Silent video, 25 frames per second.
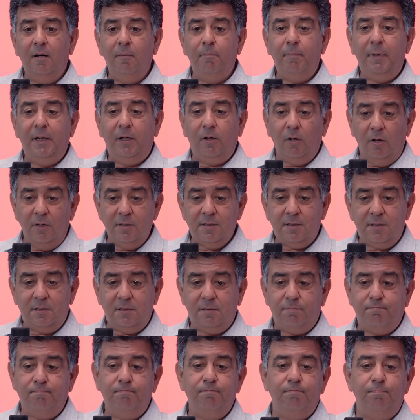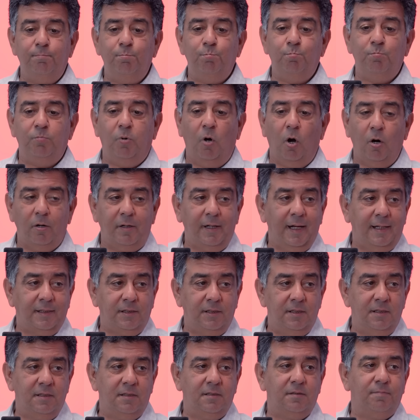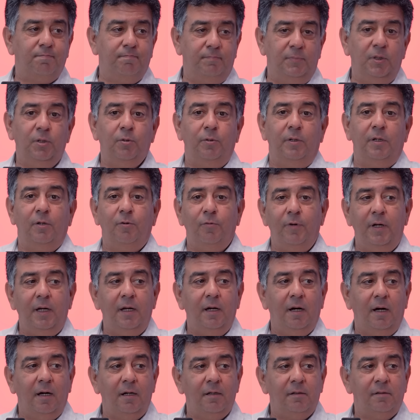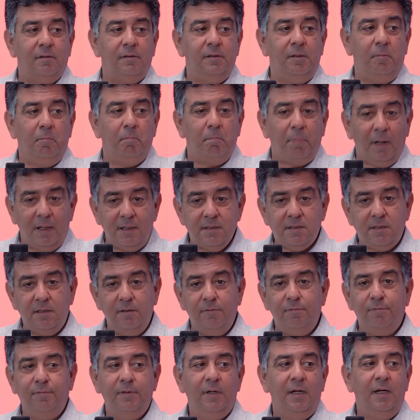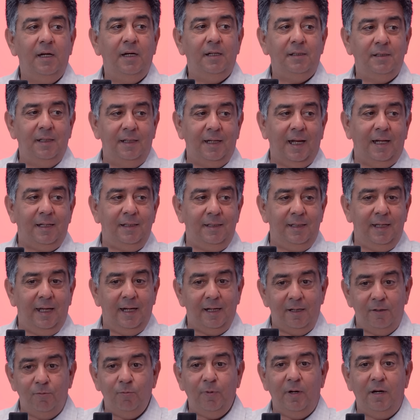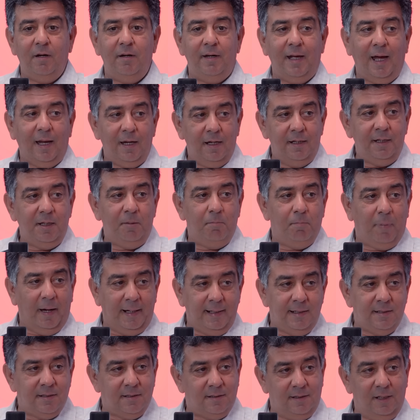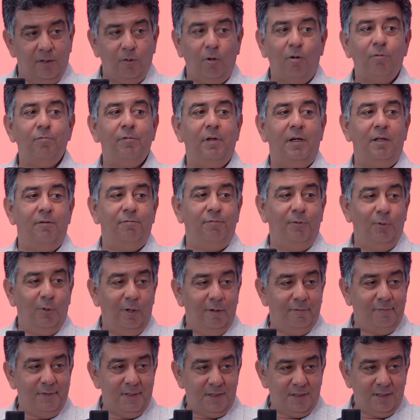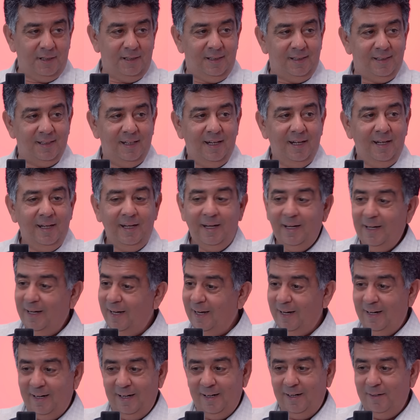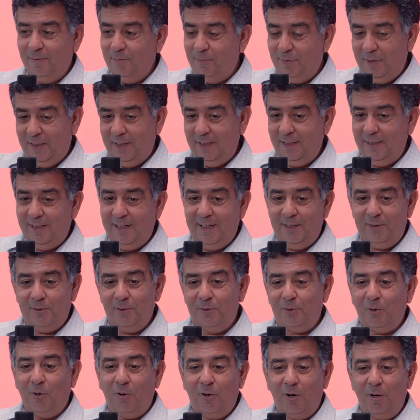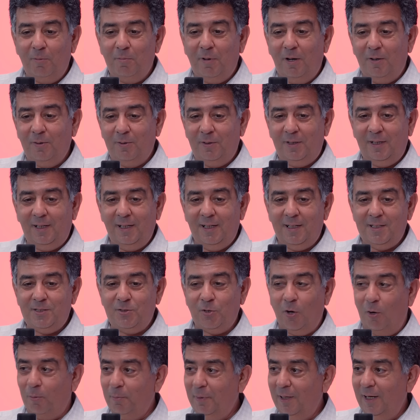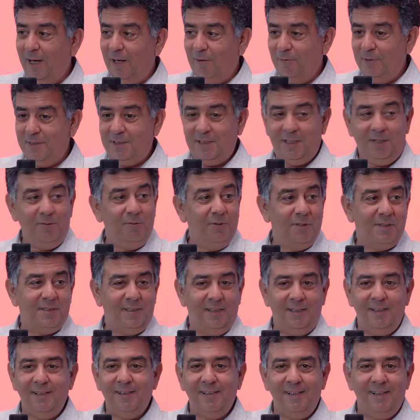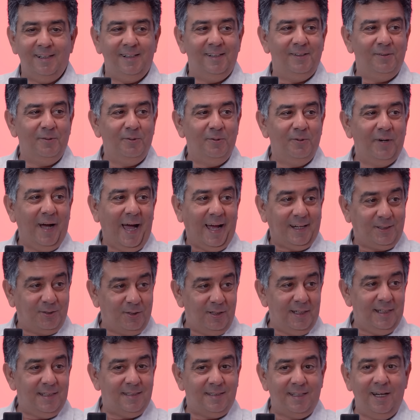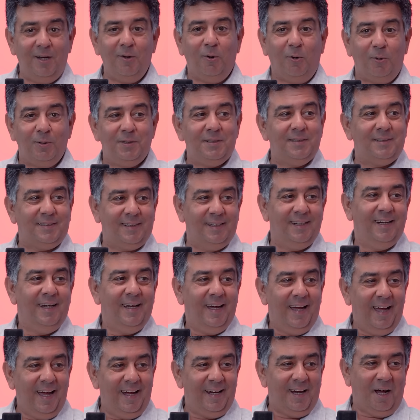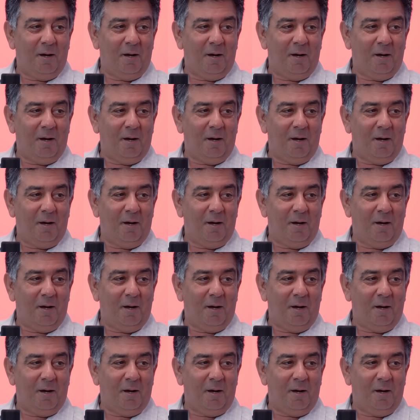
because hot hatches, in a way are impulsive. Then at the end, when reality bites, they're not very fuel efficient. We need to talk about Sawmill. I wish he was here, who actually still owns an